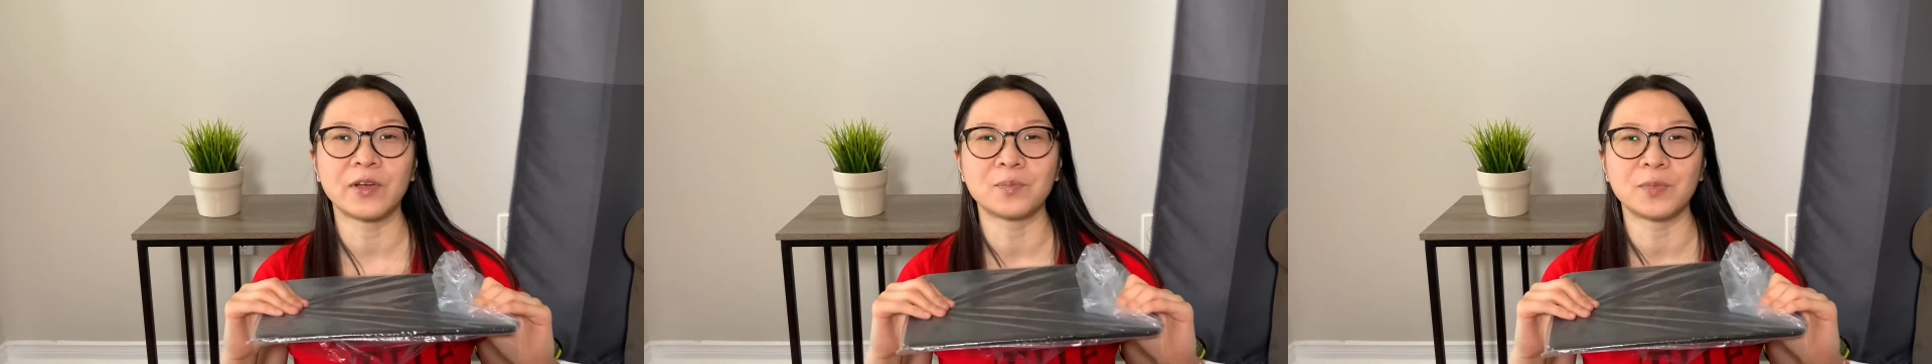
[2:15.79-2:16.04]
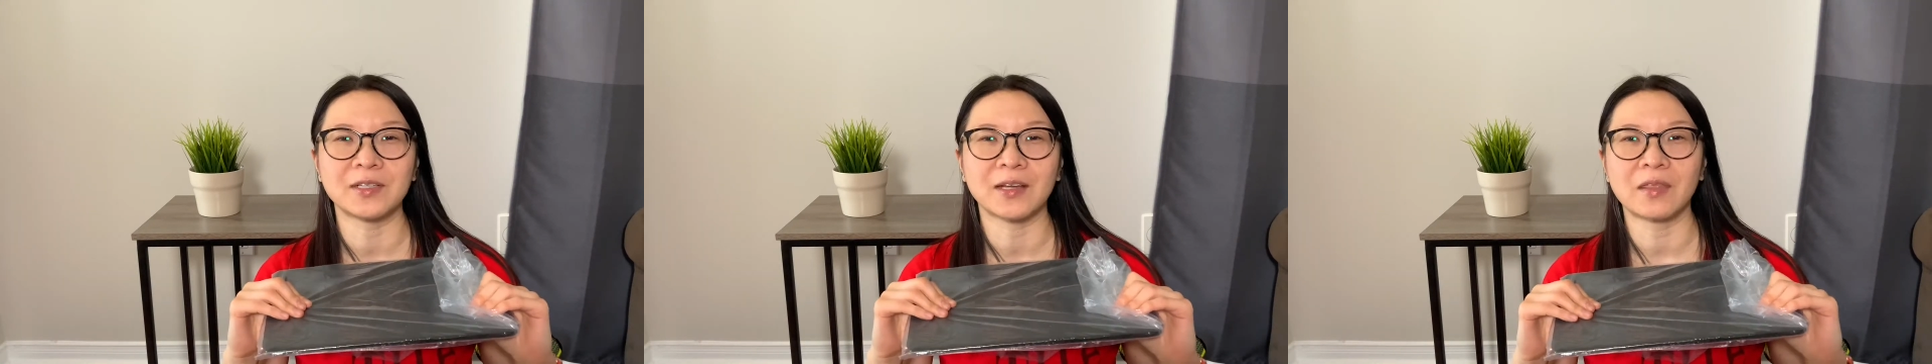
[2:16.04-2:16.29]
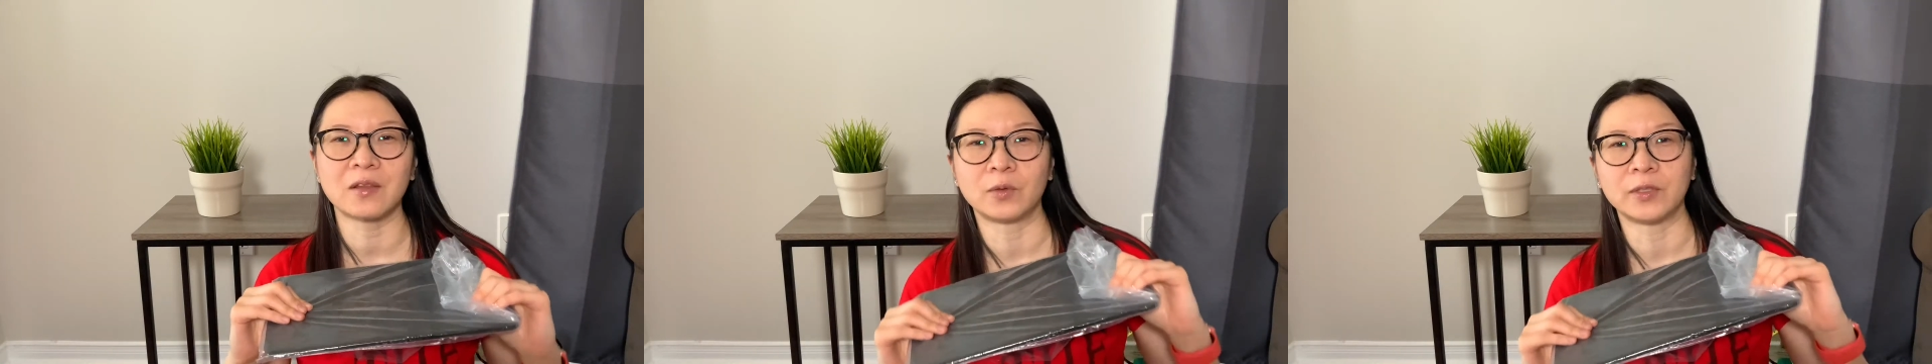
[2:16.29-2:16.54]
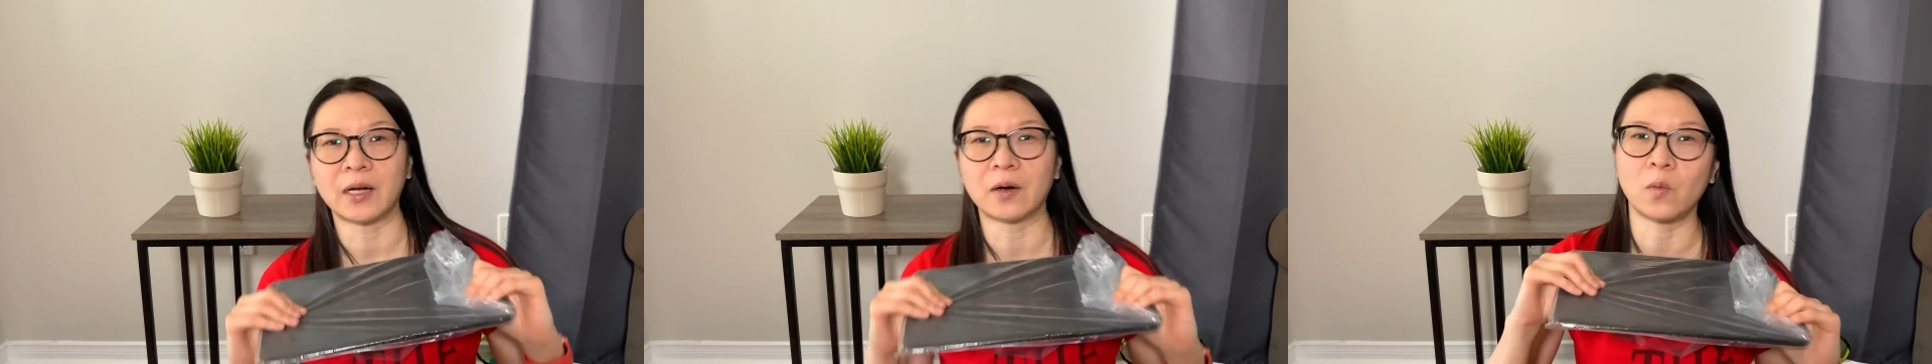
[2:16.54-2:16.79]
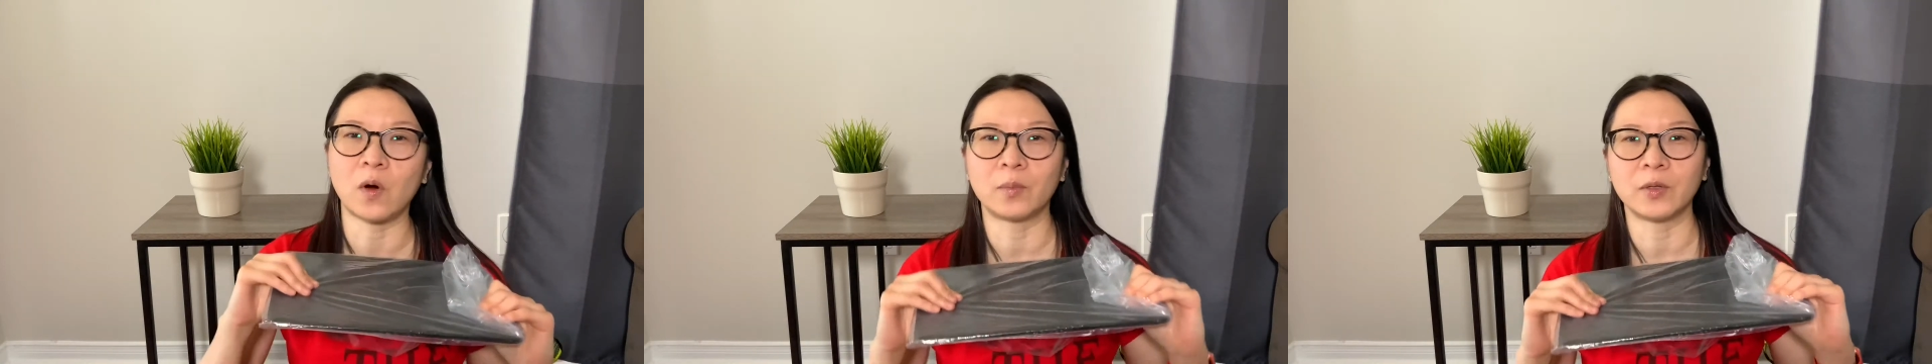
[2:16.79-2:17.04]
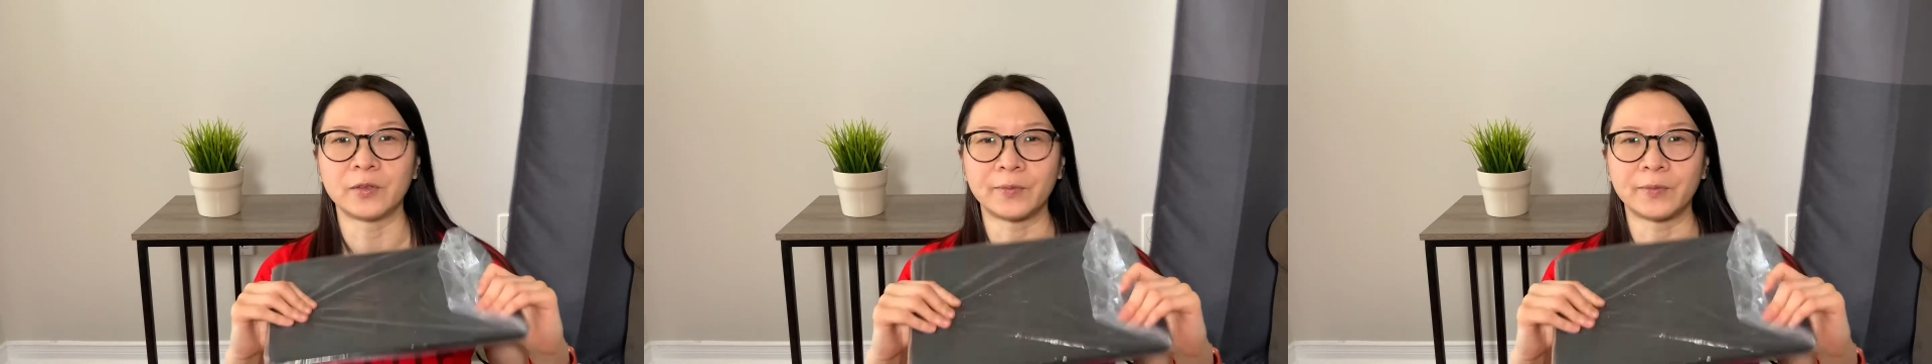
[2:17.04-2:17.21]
once put together, will not wobble